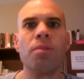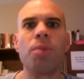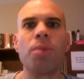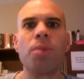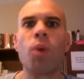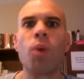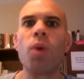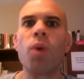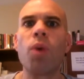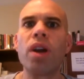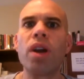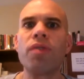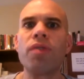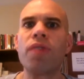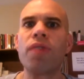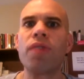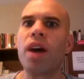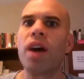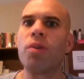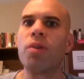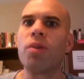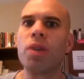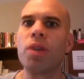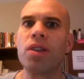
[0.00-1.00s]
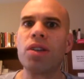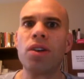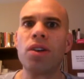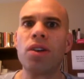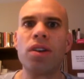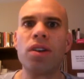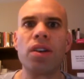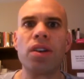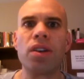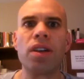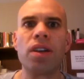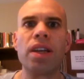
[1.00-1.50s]
But what if that
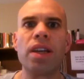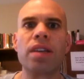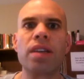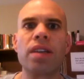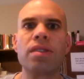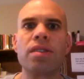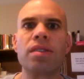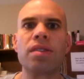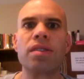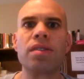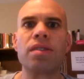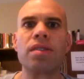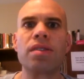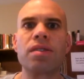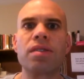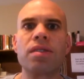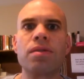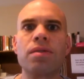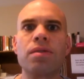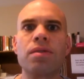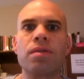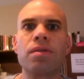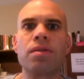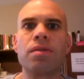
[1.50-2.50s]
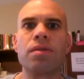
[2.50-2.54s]
return is